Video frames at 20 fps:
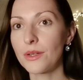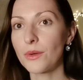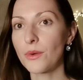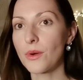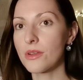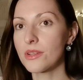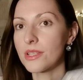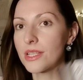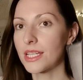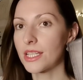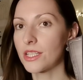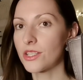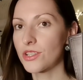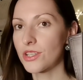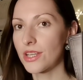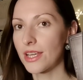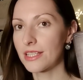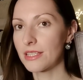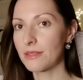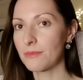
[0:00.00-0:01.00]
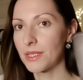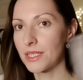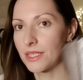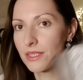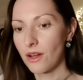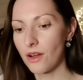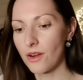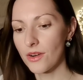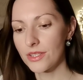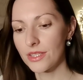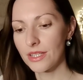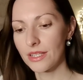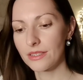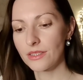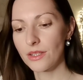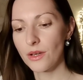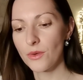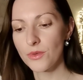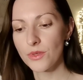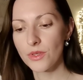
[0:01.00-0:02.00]
the erotic enchantment card
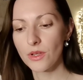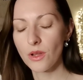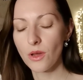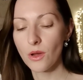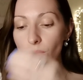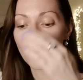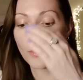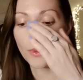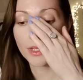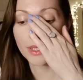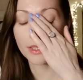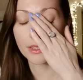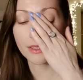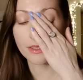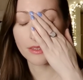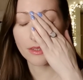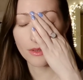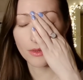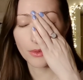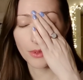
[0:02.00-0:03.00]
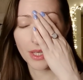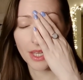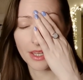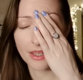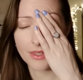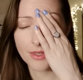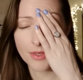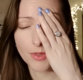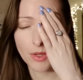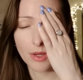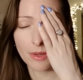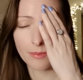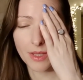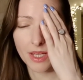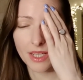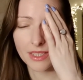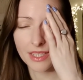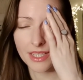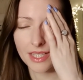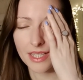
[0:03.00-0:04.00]
that goes along with it. Okay, so I'm
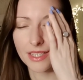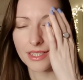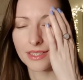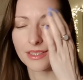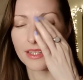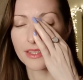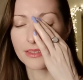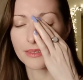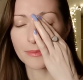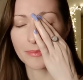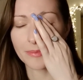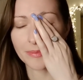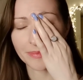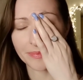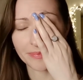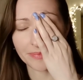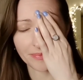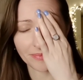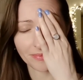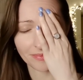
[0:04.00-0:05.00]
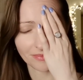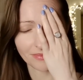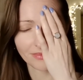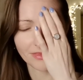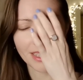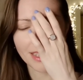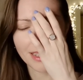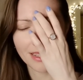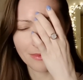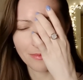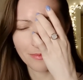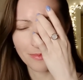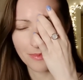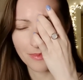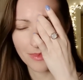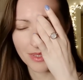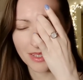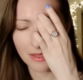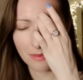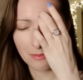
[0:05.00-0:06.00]
kind of getting that this
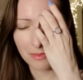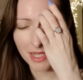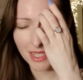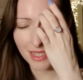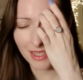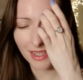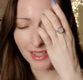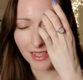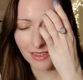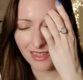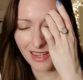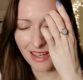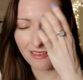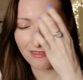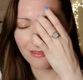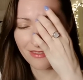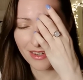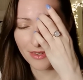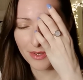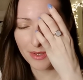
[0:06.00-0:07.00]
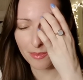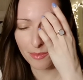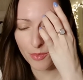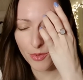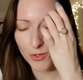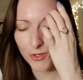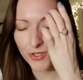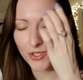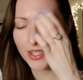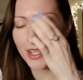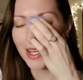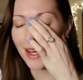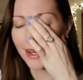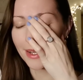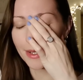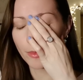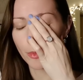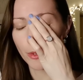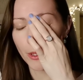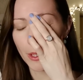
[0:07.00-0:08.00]
is somebody that could have very bushy
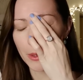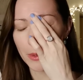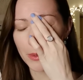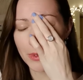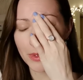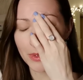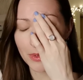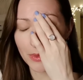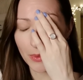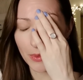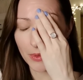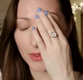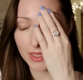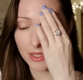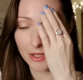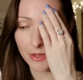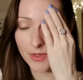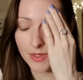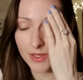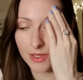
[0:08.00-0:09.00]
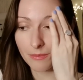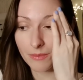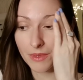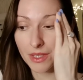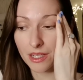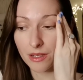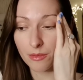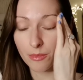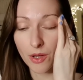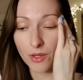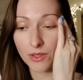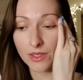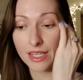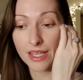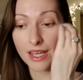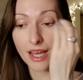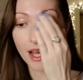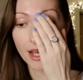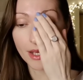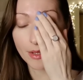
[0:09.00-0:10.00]
eyebrows, or there's something about
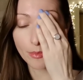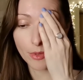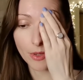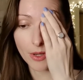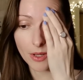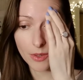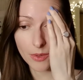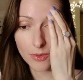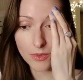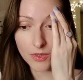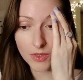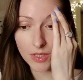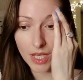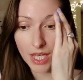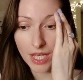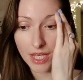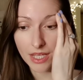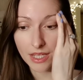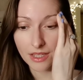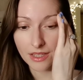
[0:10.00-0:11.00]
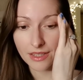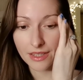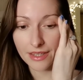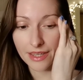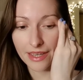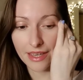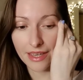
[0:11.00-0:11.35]
the eyebrows. They